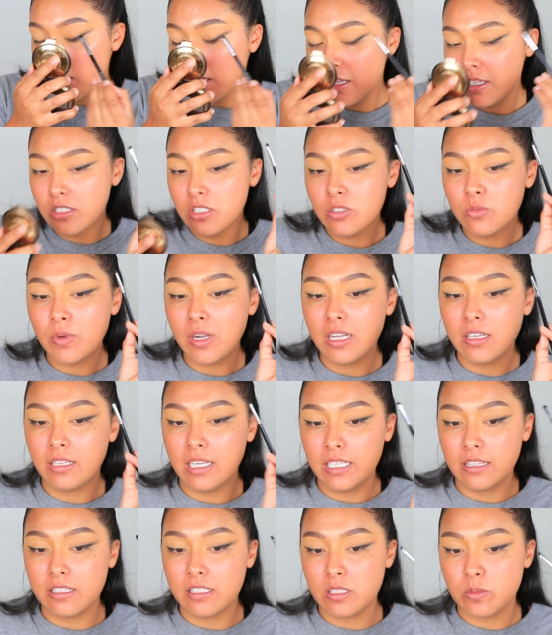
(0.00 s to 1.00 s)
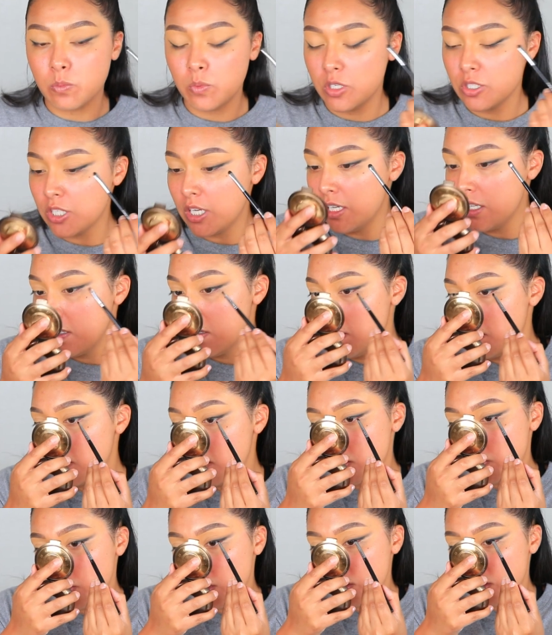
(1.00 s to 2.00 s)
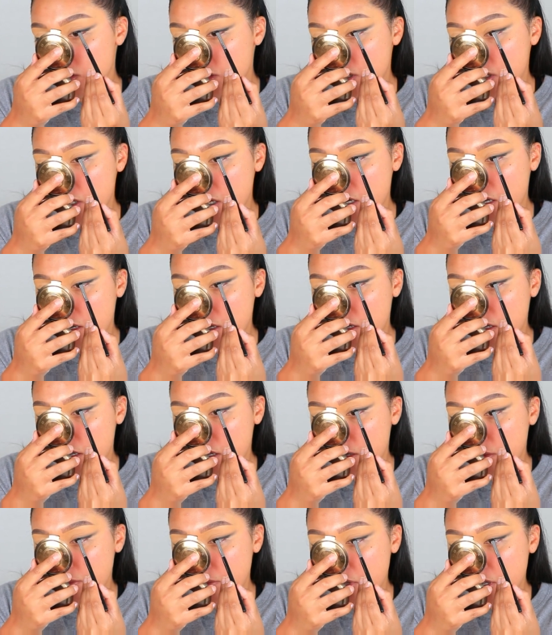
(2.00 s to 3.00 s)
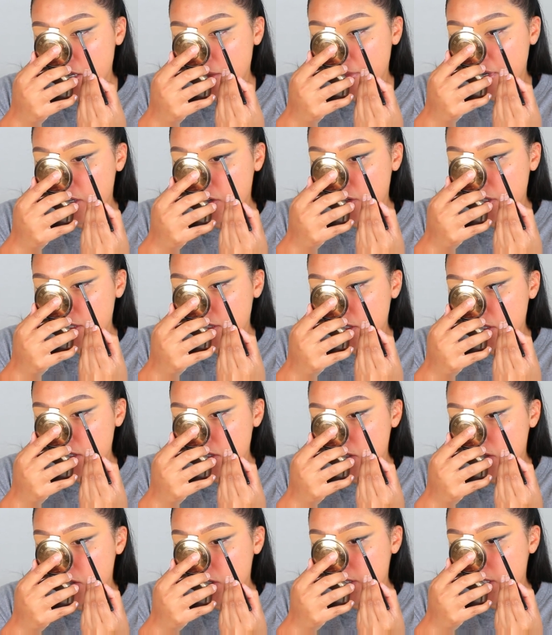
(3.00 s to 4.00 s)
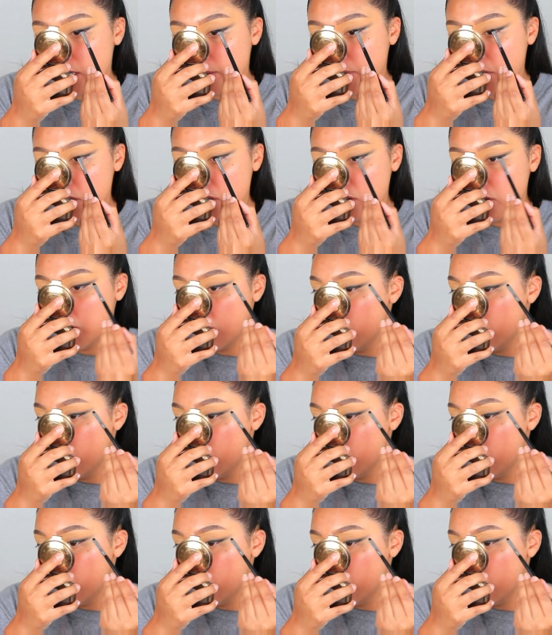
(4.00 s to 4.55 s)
This is why I like this brush. I used to use this brush to cut my creases a long time ago.